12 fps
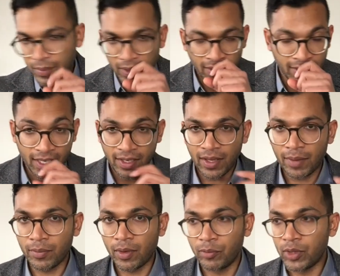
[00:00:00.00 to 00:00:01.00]
But again,
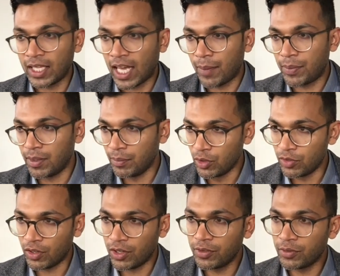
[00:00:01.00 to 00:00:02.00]
I'm, I'm really happy to
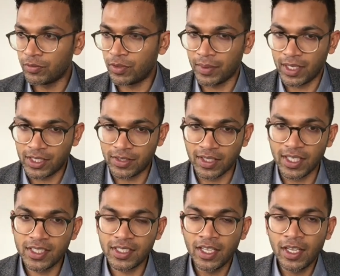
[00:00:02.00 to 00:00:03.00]
move on from each of
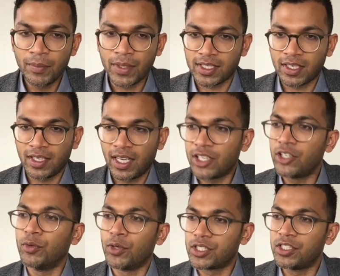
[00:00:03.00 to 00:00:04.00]
these because I'd like
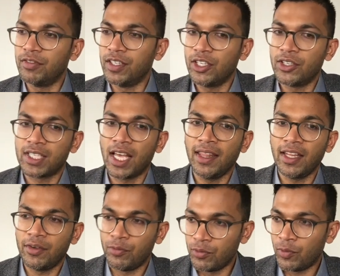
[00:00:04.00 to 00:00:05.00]
you to watch the videos and
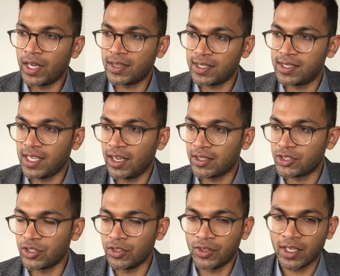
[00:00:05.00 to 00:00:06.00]
then write this down
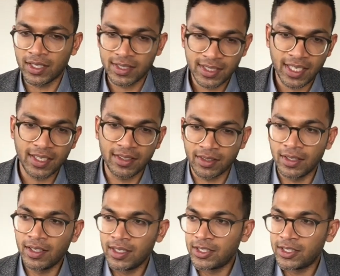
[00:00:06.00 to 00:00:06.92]
so you get a second